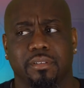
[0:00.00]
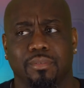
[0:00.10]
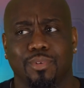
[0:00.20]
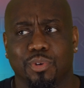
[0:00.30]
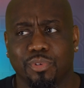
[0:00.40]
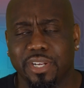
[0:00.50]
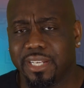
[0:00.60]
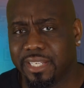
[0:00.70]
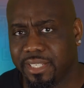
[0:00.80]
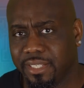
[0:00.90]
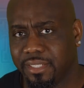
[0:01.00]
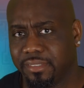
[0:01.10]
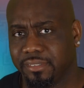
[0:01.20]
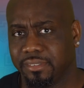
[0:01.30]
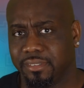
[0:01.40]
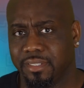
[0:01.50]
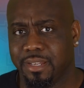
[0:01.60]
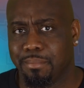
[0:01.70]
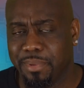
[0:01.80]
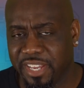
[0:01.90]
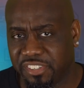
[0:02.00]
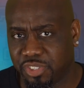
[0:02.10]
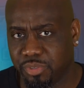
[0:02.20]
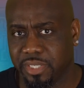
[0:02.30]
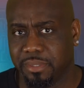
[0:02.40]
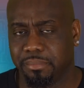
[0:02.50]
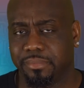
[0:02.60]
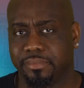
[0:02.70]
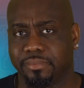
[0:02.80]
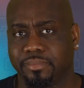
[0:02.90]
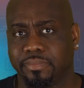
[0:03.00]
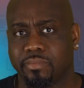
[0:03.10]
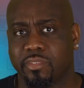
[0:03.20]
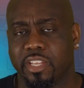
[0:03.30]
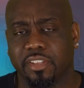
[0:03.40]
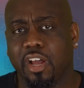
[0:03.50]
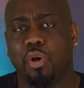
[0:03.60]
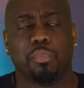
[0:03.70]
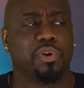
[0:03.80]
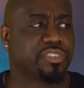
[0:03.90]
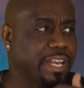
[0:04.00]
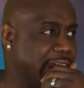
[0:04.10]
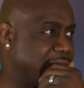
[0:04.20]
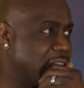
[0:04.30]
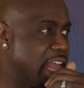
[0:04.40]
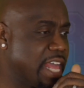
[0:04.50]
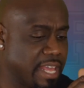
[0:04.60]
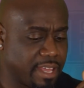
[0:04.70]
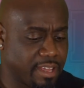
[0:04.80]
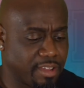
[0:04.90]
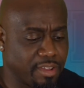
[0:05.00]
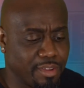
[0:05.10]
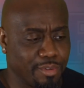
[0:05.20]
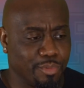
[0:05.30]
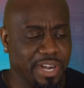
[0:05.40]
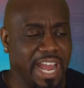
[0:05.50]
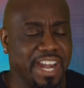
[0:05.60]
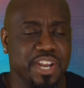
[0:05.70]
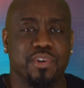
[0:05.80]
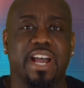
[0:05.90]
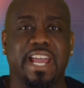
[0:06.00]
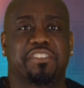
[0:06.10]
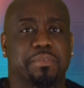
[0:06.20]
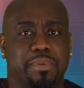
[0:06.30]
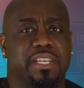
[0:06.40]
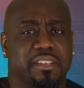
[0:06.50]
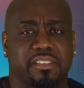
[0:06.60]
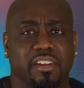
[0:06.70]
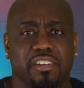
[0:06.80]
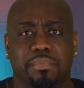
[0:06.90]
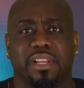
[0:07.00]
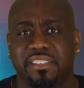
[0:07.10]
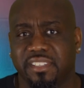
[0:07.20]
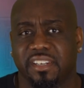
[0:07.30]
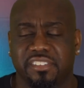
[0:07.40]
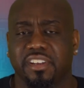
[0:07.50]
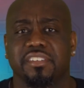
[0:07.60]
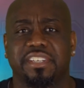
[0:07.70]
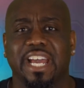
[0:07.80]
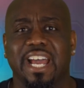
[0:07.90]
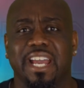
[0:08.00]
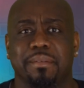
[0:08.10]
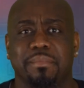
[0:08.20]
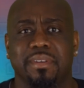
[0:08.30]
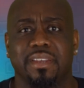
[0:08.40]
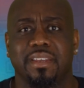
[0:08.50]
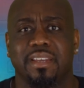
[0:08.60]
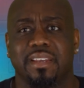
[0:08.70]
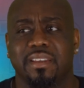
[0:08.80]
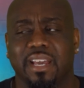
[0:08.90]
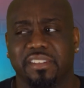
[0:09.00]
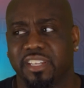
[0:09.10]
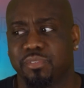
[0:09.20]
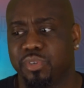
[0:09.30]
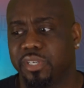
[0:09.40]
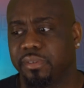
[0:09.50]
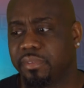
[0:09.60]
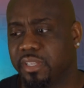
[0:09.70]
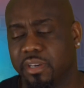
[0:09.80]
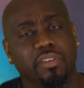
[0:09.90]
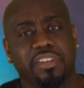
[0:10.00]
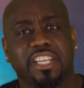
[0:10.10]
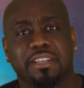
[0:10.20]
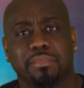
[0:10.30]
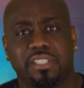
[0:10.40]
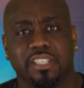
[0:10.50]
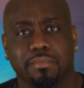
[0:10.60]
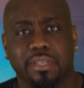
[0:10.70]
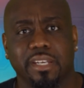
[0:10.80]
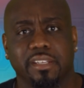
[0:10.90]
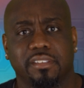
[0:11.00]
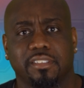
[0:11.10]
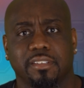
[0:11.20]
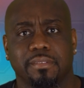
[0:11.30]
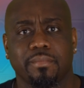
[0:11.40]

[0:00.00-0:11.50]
will really mess you up. It's almost like when I know I have to be in a certain place at a certain time, I say, well, it only take me 10 minutes.